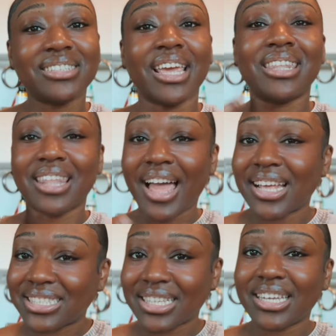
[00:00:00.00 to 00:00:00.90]
and
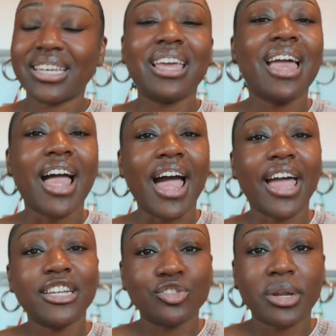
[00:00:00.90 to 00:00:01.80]
lastly,
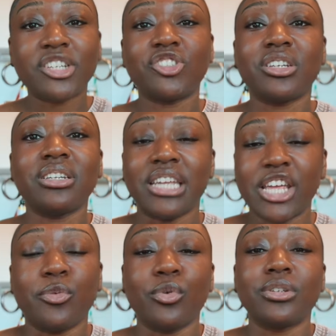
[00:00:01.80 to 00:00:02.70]
hydration
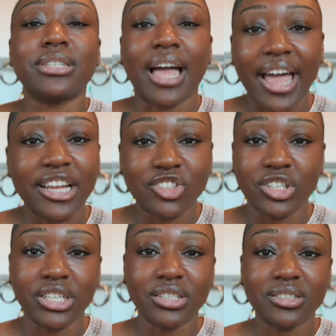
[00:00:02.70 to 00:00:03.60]
equals
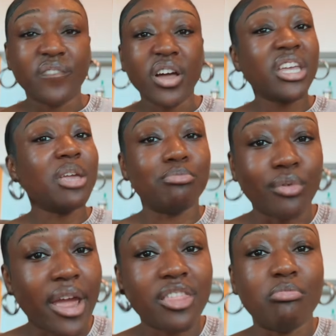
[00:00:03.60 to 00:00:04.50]
hygiene. Funky
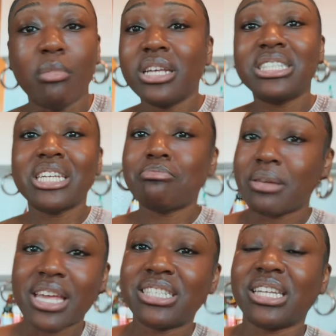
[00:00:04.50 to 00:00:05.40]
breath, musty
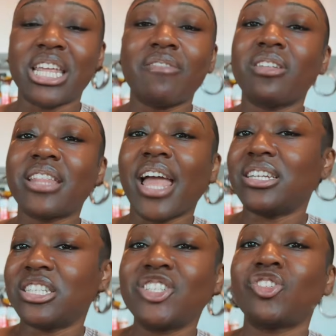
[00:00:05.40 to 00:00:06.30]
pits, and even that
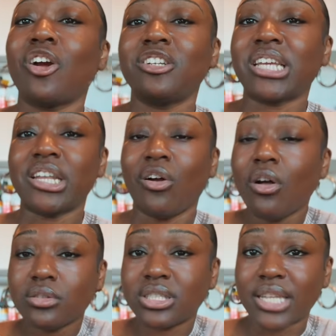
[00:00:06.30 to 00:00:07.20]
discharge can
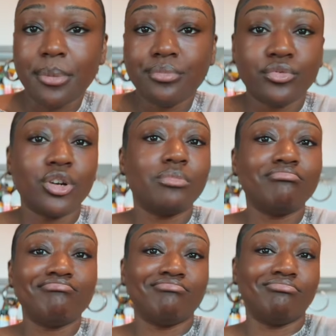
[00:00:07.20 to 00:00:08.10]
all stem from
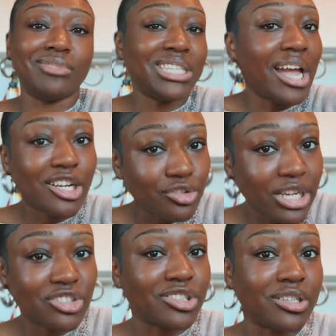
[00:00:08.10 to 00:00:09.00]

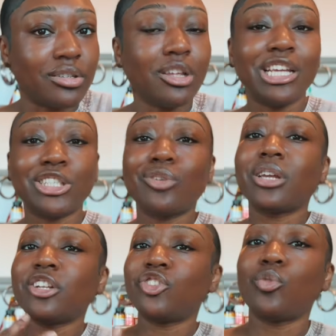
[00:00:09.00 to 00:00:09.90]
dehydration. So
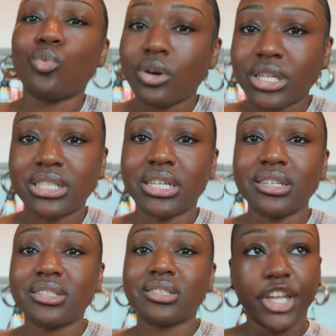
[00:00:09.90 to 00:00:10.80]
get your water,
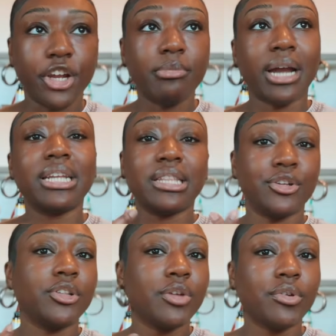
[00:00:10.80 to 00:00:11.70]
sis. Your body
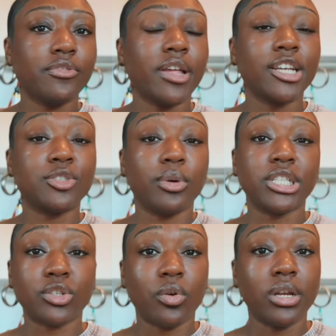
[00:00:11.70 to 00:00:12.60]
literally reflects what is
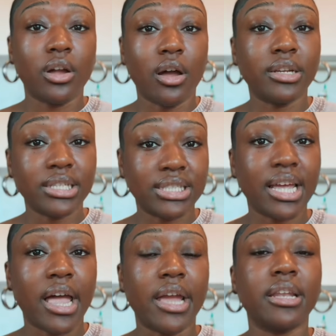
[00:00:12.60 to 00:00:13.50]
going on
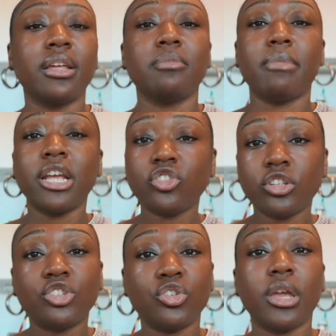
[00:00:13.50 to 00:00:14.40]
inside. Make sure
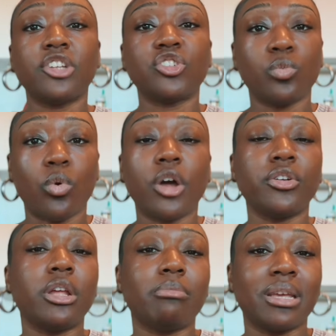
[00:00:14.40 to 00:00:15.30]
that you get your water
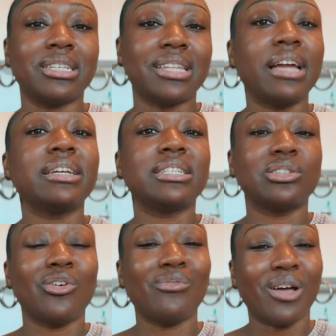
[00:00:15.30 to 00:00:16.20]
in because that can
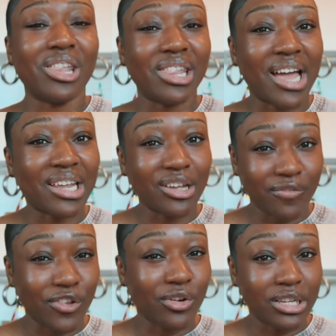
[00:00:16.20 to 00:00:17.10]
solve a lot
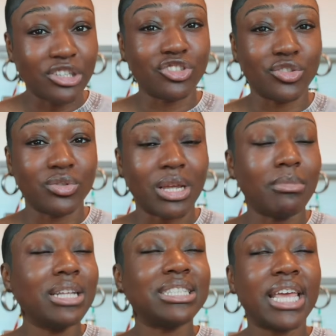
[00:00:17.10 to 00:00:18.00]
of your issues. I'm
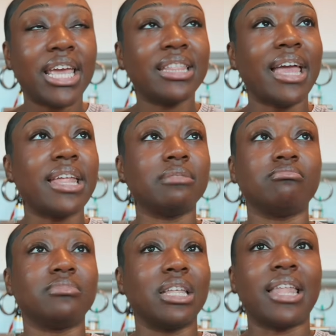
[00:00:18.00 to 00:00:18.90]
not saying that
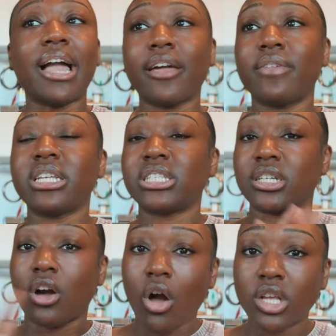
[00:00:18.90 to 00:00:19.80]
the lack of it is the
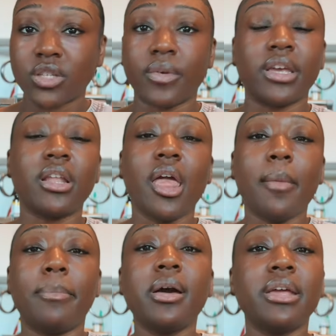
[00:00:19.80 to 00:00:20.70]
cause of it,
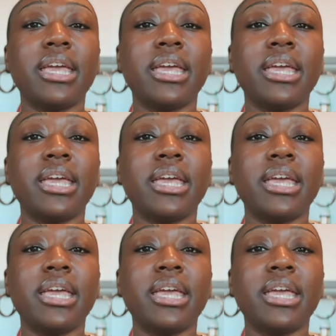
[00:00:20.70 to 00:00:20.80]
but